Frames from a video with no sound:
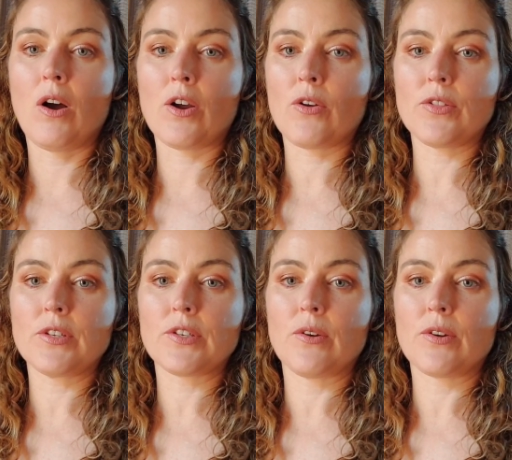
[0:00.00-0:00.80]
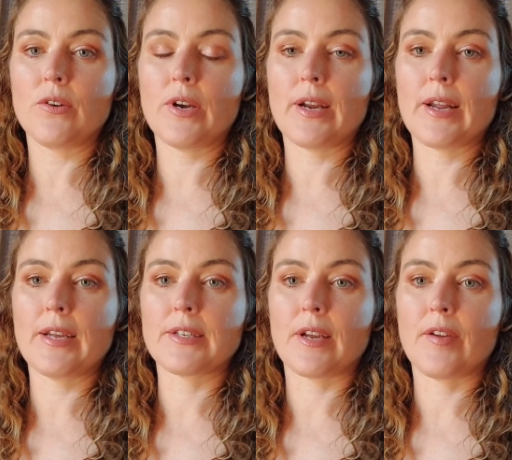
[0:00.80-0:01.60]
I got this online
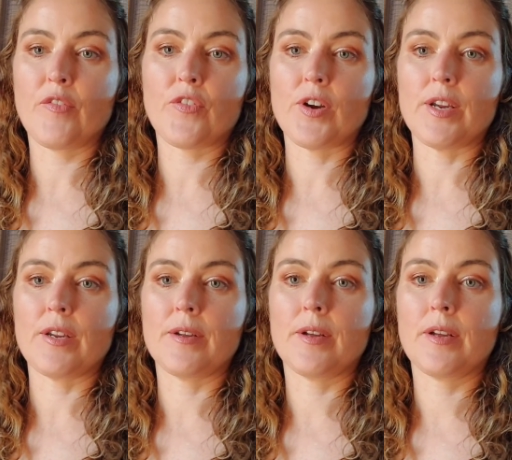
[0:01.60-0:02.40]
as a free